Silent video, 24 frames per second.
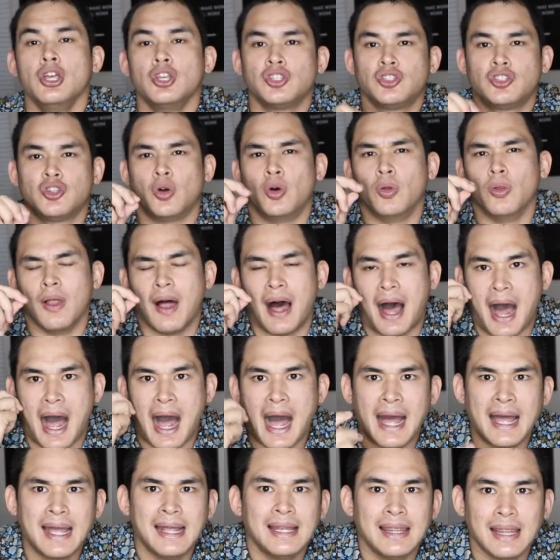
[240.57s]
So
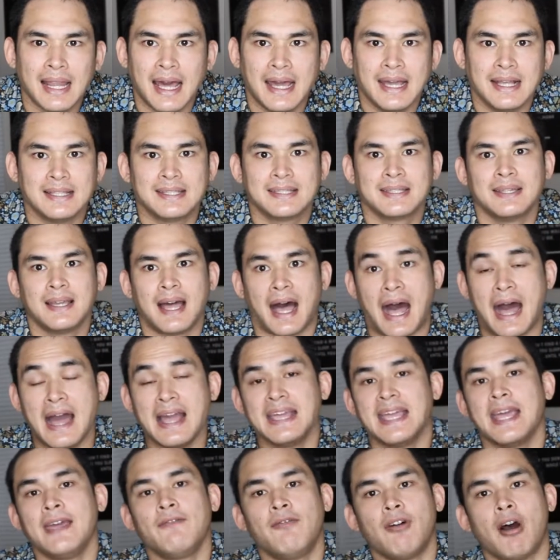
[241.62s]
I
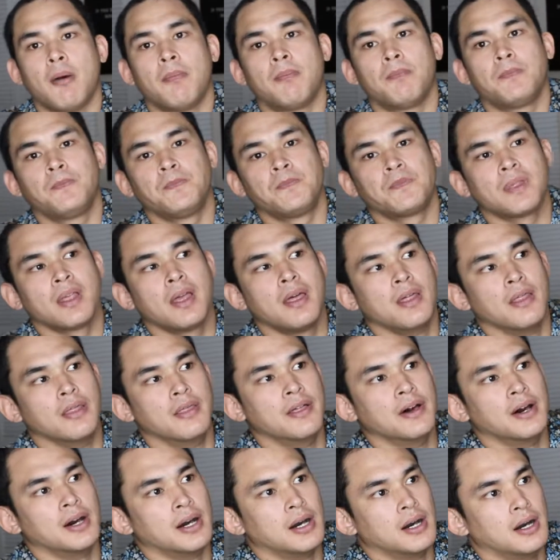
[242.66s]
gave up
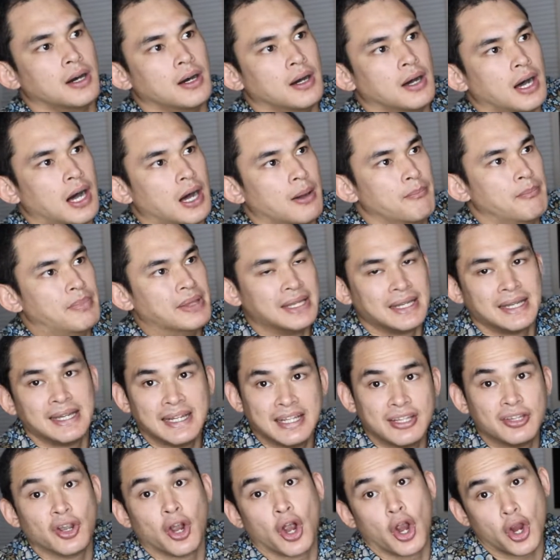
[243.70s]
the
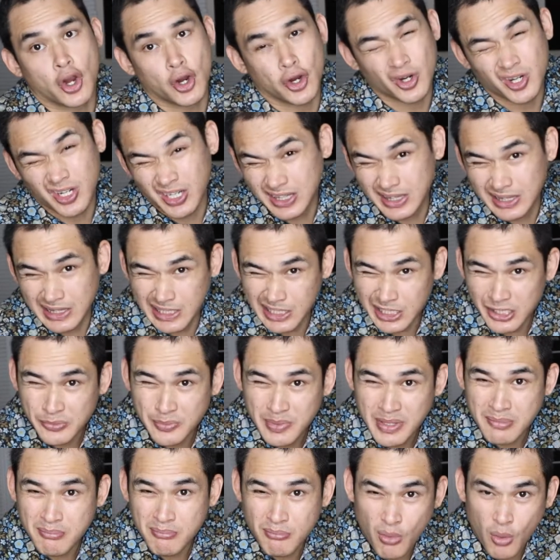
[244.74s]
ability to earn a little
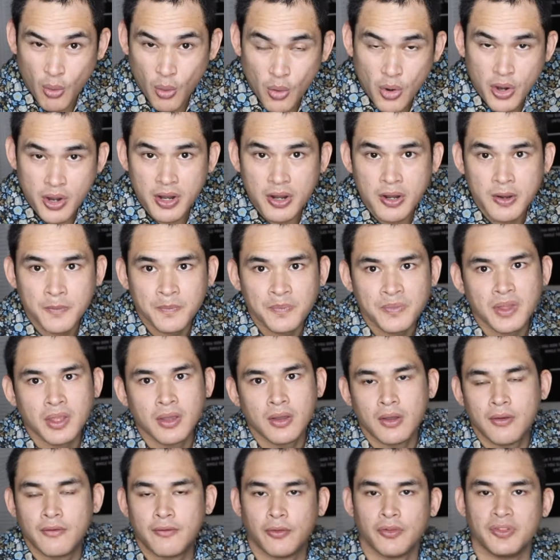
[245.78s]
bit more
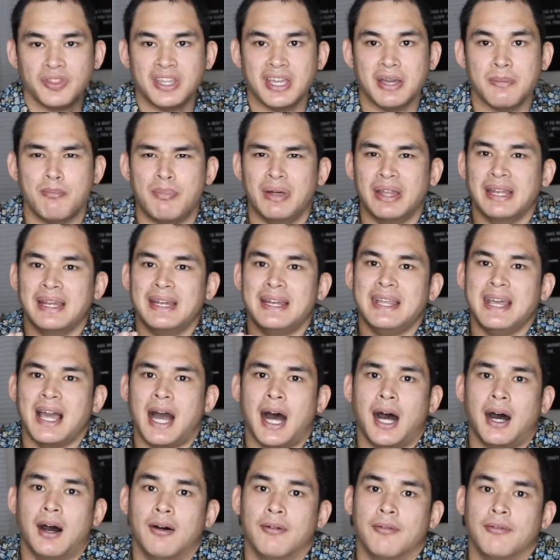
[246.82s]
for the ability
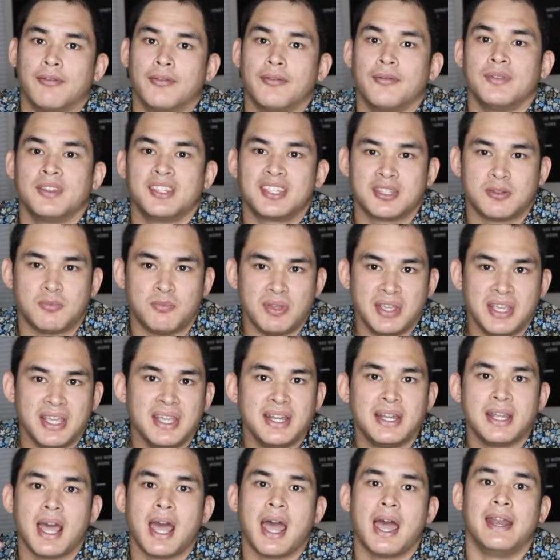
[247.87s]
of
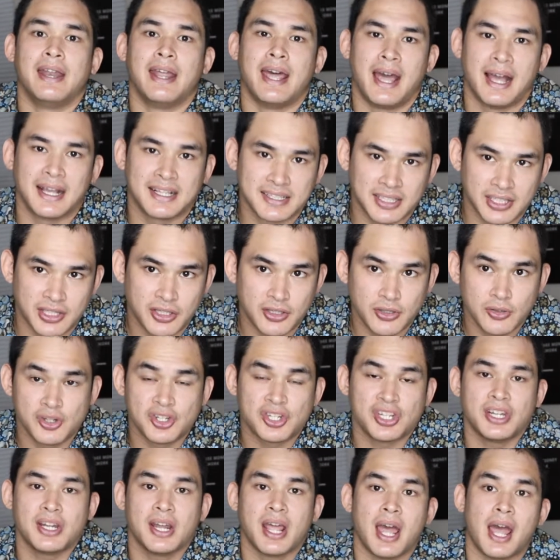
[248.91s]
speed and
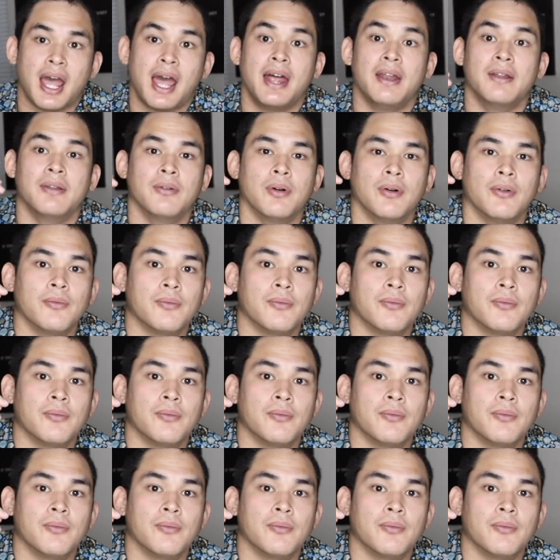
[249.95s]
execution and